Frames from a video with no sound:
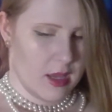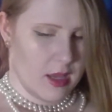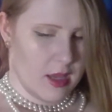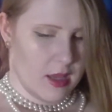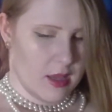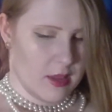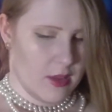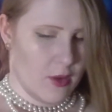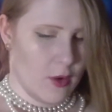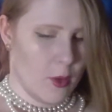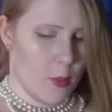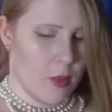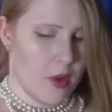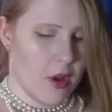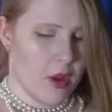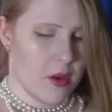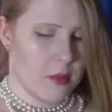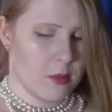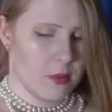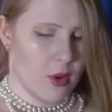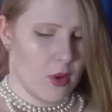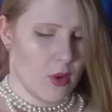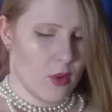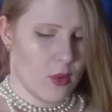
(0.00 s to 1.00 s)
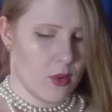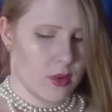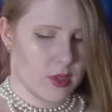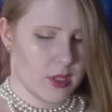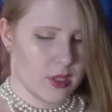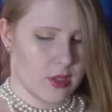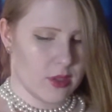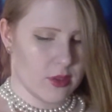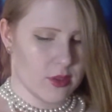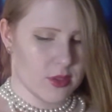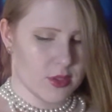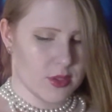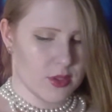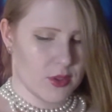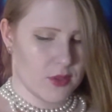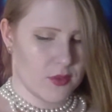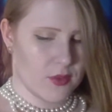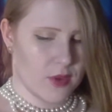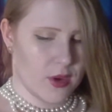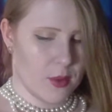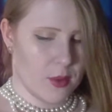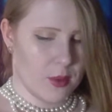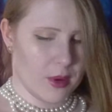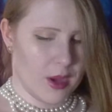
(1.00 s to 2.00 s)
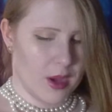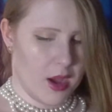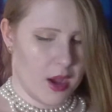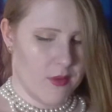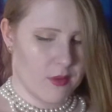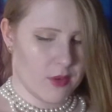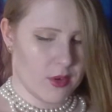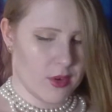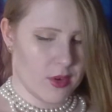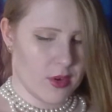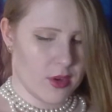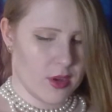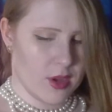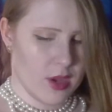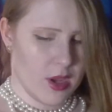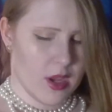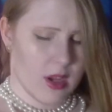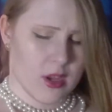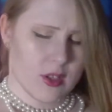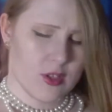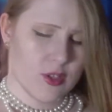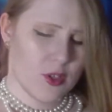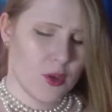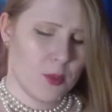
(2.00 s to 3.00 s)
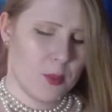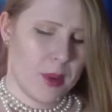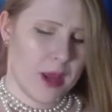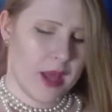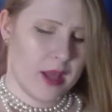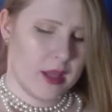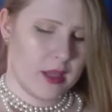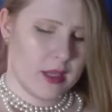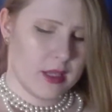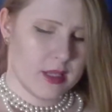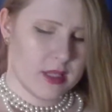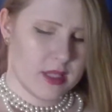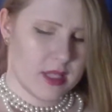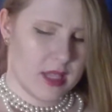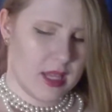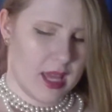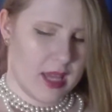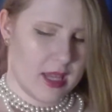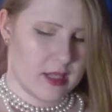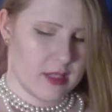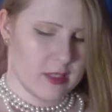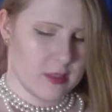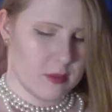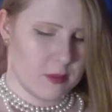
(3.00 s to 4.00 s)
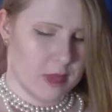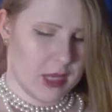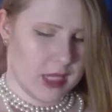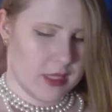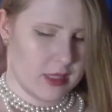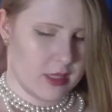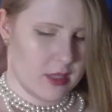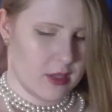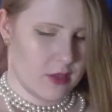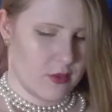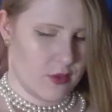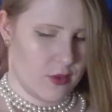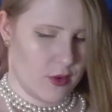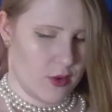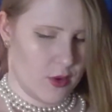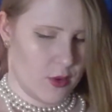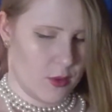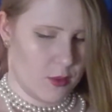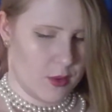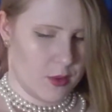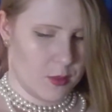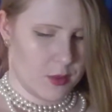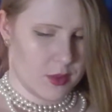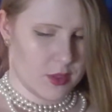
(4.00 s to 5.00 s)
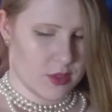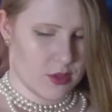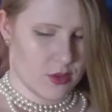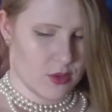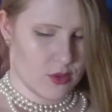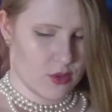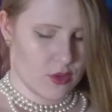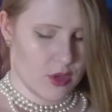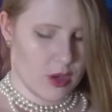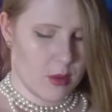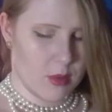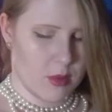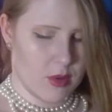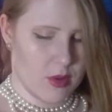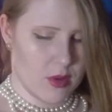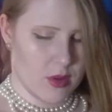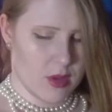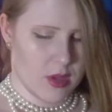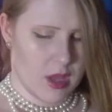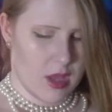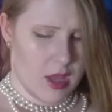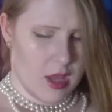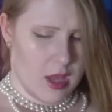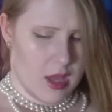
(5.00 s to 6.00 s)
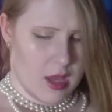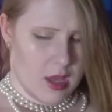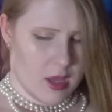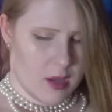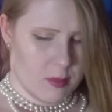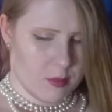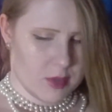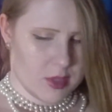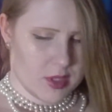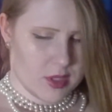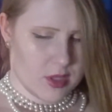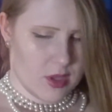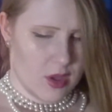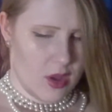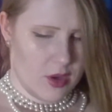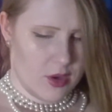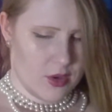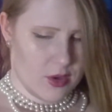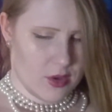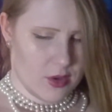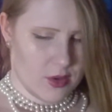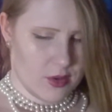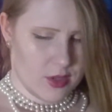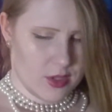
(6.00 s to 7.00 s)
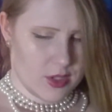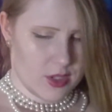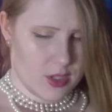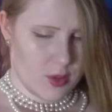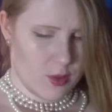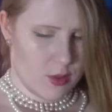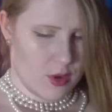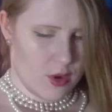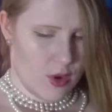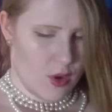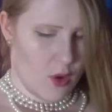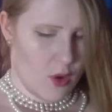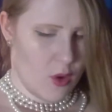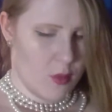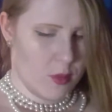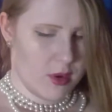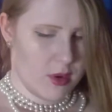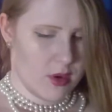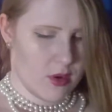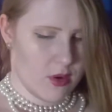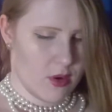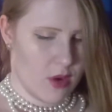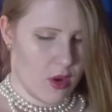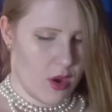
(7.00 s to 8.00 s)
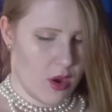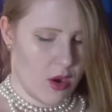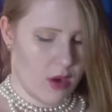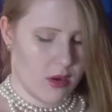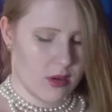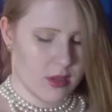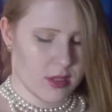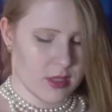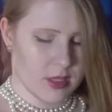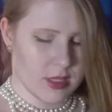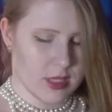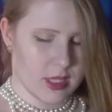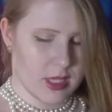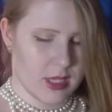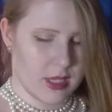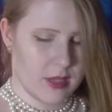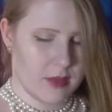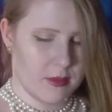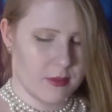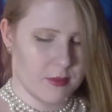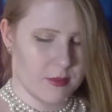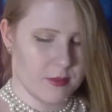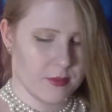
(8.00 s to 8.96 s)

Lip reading: Thereupon, beholding her so far recovered, Sir Pellias again demanded of her what was her trouble, and besought her that she would open her heart unto him.